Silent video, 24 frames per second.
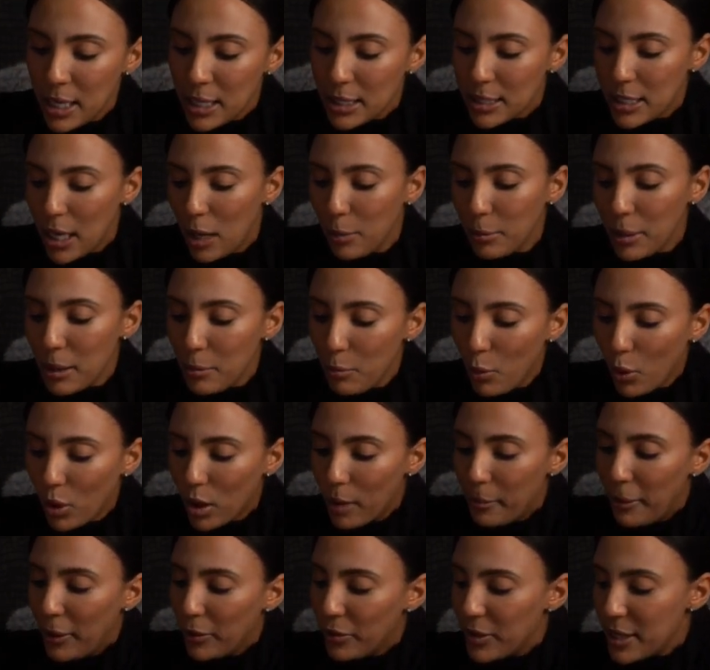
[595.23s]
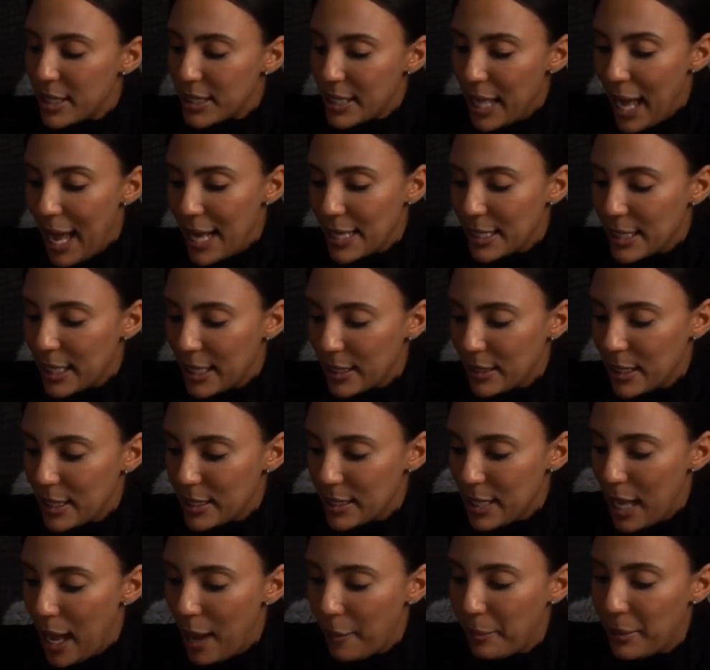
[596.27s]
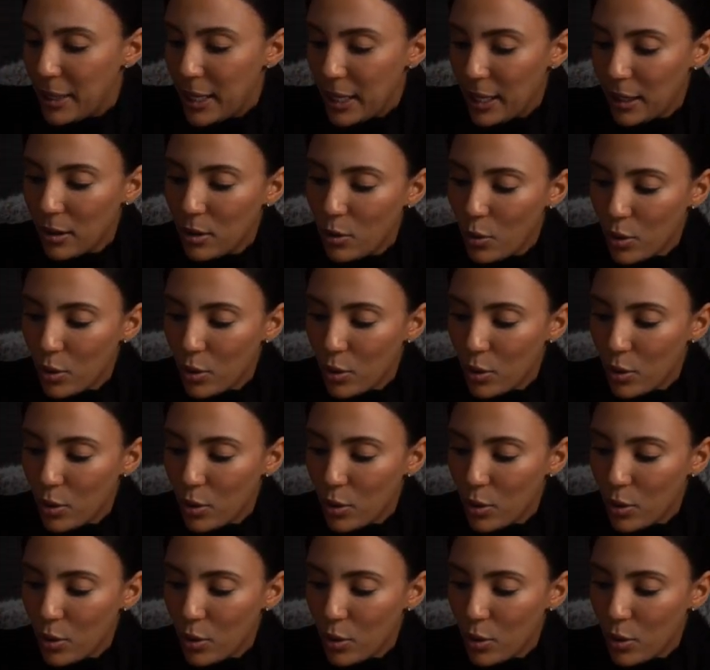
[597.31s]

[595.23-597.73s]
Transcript: Tell me more about this ending that's happening